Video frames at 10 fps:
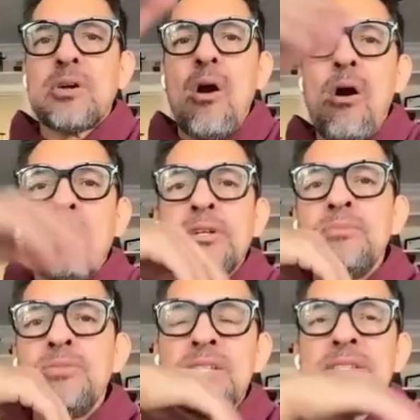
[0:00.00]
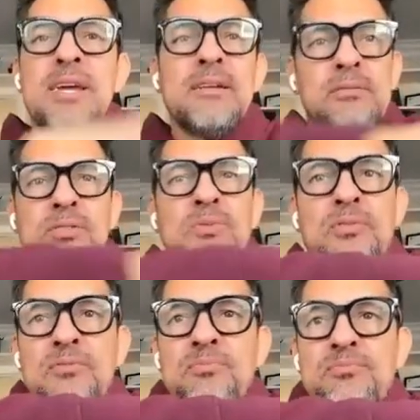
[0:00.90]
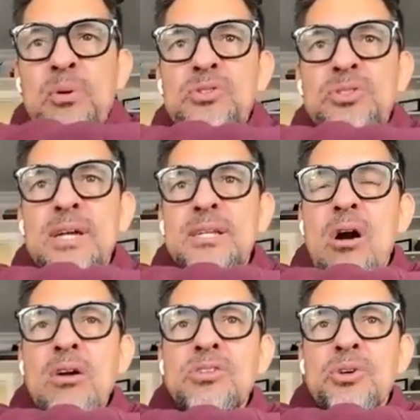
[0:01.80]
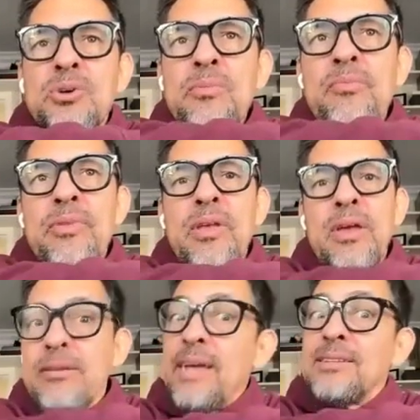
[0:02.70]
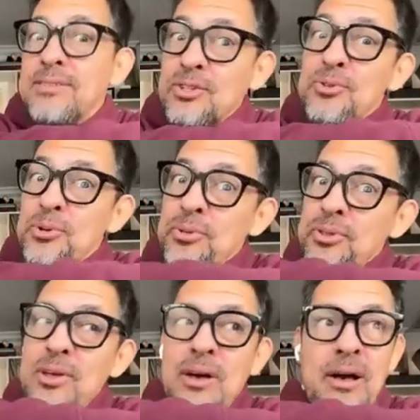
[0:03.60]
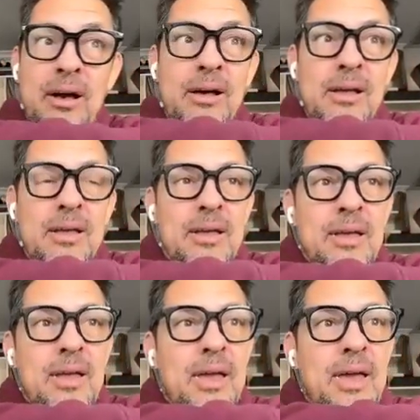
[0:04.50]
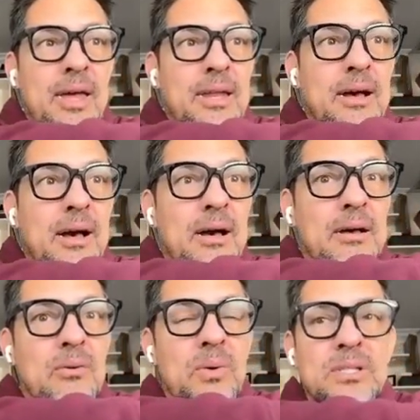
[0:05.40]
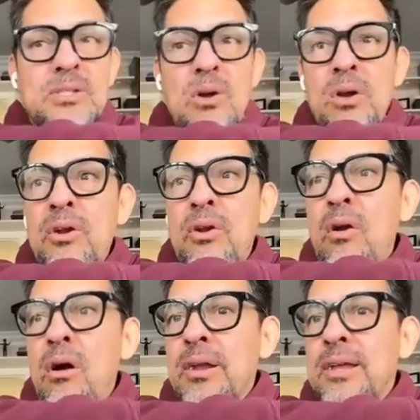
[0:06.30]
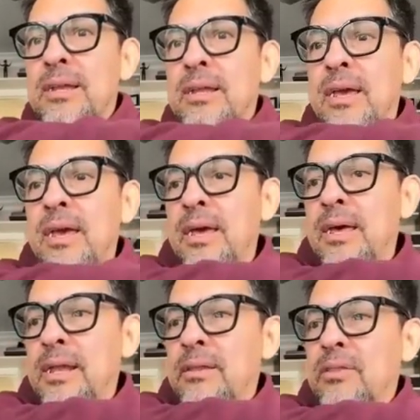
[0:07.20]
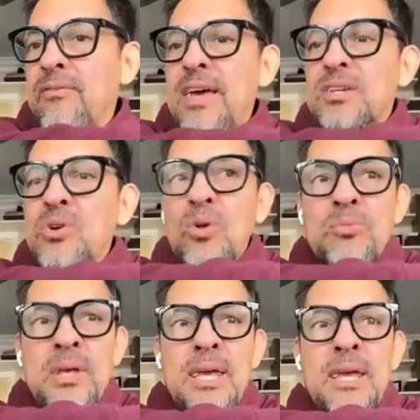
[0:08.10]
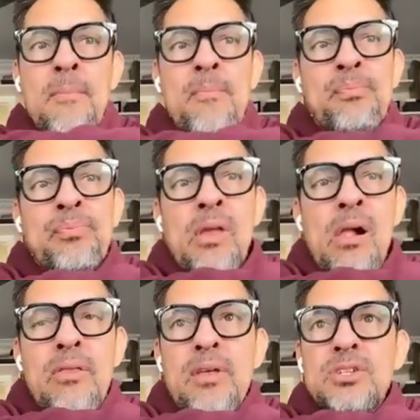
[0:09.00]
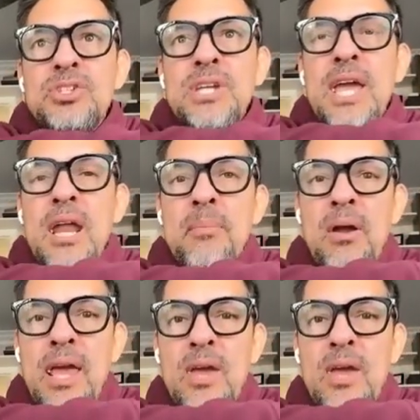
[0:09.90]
called him. Jesse was the person I talked to, and that's the truth. And we started her on it, and the vet told me that she had about